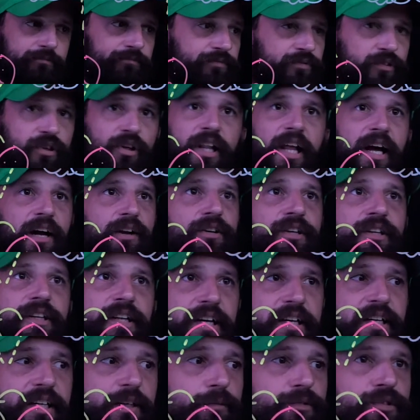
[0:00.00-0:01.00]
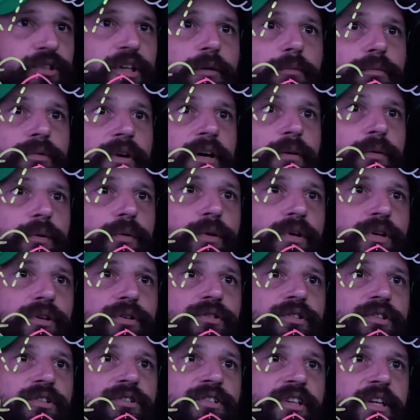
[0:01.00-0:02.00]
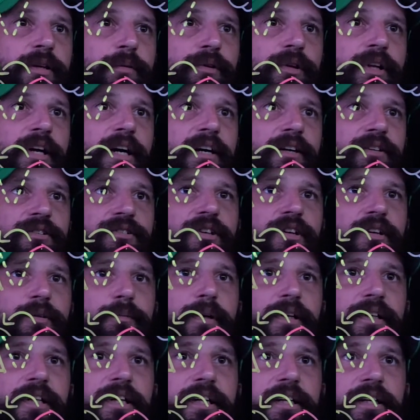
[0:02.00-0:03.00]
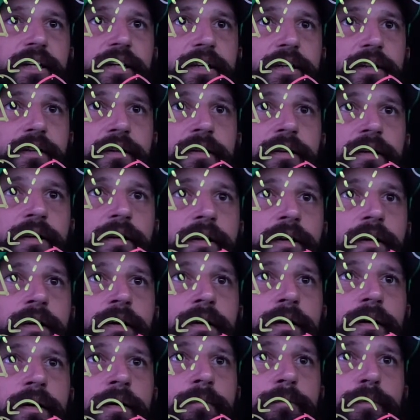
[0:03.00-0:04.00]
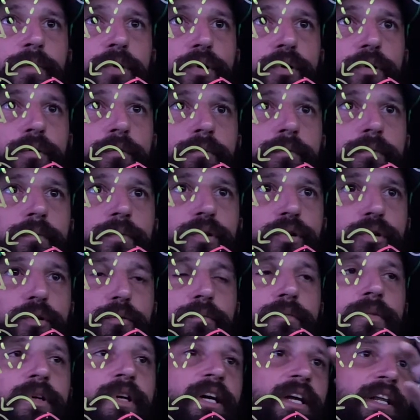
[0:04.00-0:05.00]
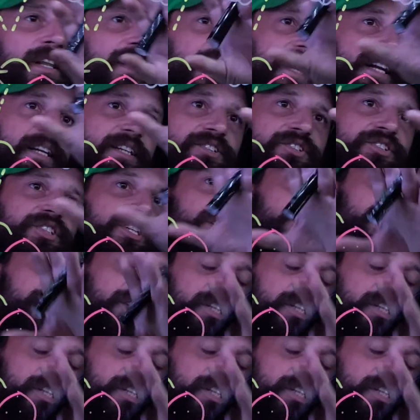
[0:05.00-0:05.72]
Cloud Connect comes up, right? We want to use the same cloud, talking about that again. Boom, boom. That distinction in